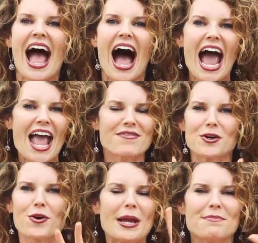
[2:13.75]
I have a
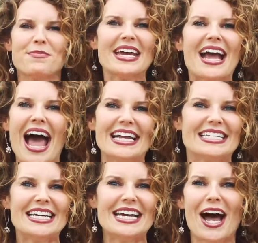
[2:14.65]
great big
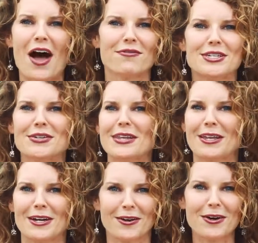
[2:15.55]
idea of doing
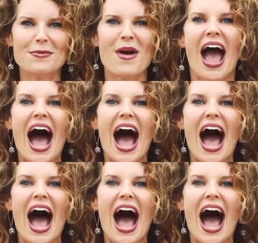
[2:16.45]
the group.